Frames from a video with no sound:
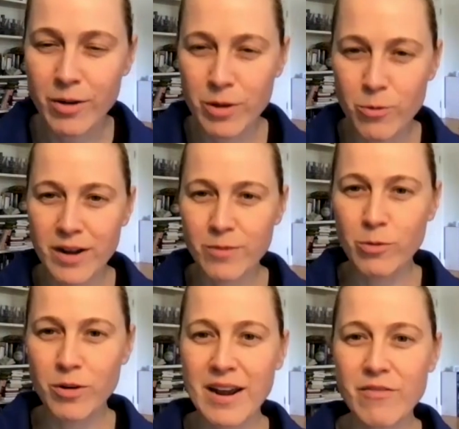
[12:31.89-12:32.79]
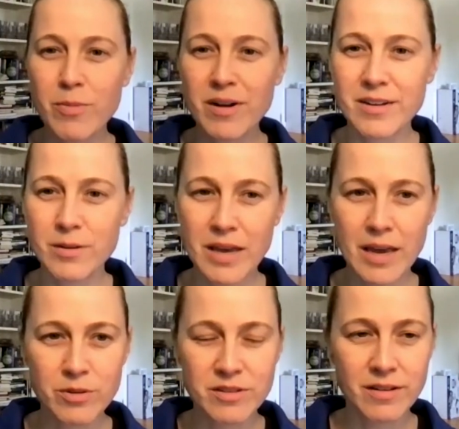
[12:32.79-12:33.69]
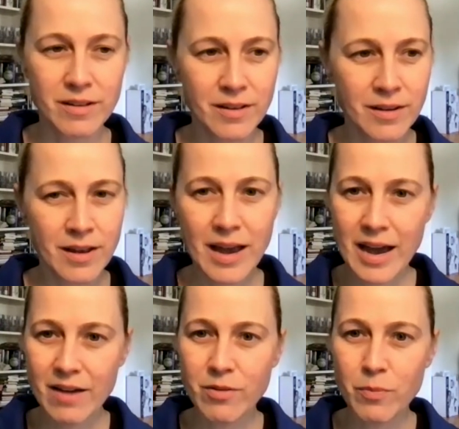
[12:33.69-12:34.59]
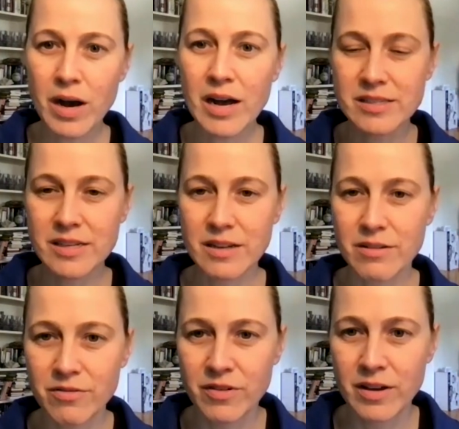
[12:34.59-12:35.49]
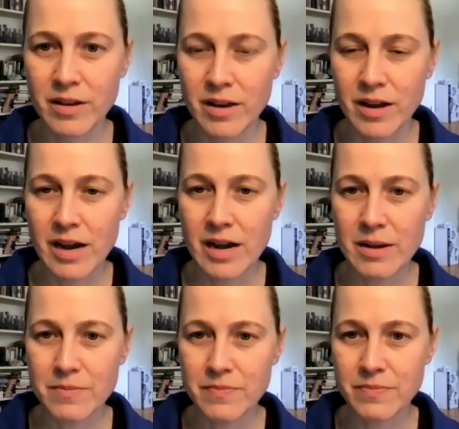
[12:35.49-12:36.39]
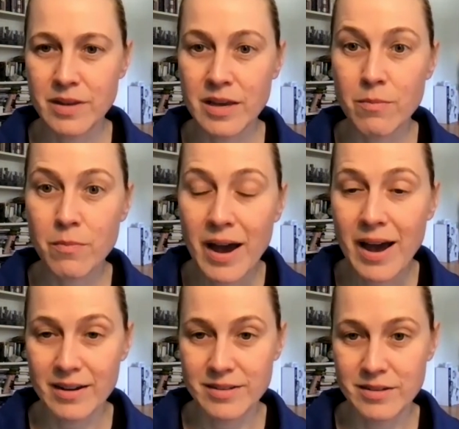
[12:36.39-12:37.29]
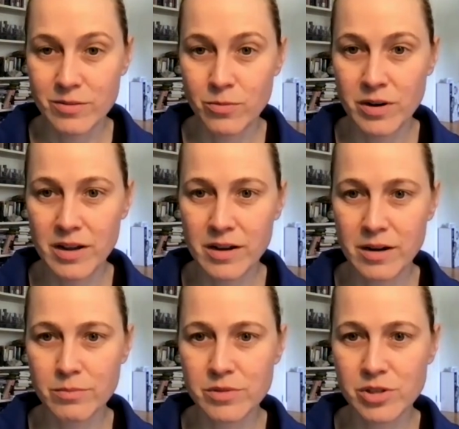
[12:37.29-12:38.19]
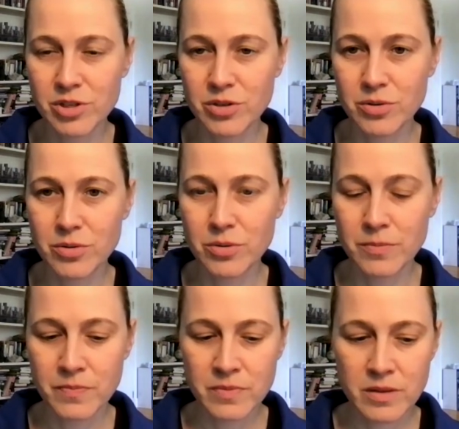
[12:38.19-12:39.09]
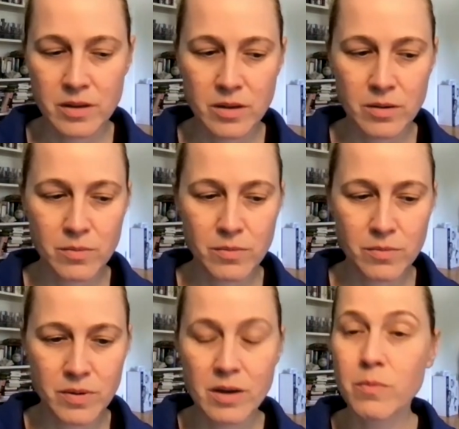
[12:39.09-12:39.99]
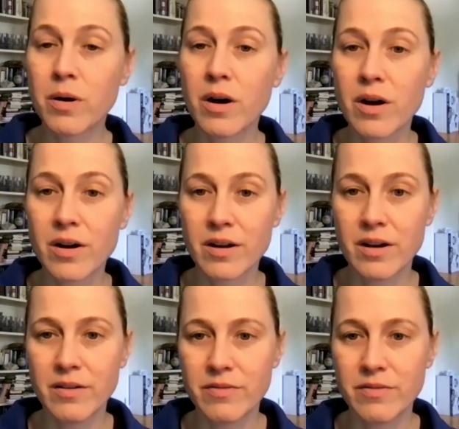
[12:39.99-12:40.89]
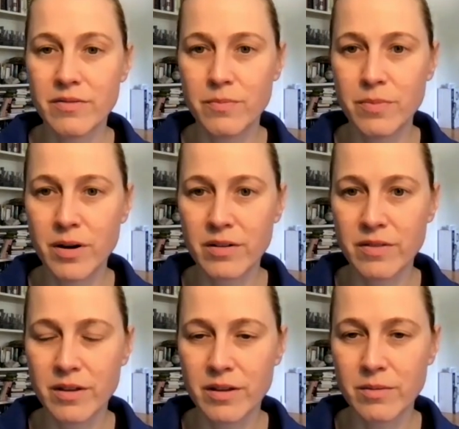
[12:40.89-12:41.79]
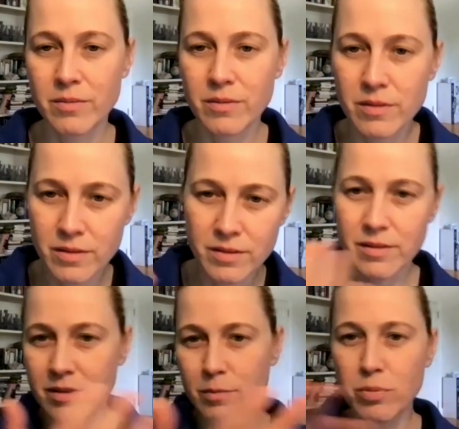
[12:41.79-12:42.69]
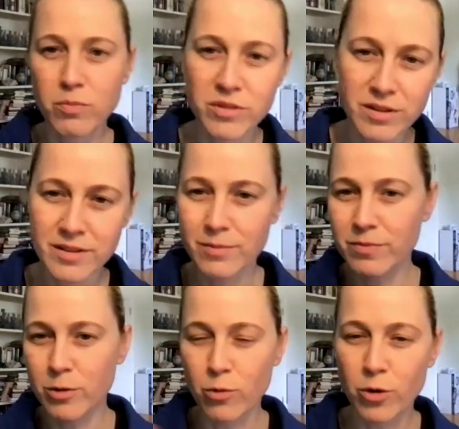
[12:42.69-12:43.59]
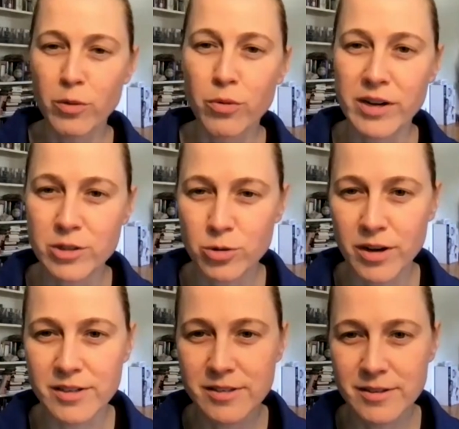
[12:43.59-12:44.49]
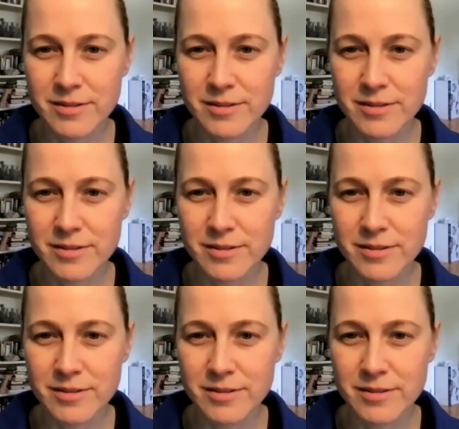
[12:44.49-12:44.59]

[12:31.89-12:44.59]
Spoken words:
We want everybody to be able to have a positive impact when it comes to being part of the Royal Brain Trust.